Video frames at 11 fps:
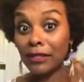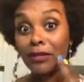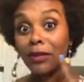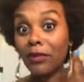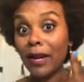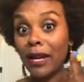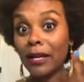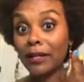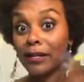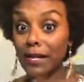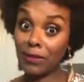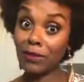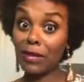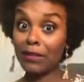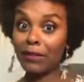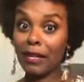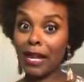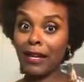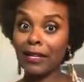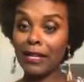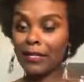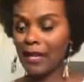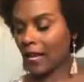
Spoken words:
That's what he looked like these days. Come here,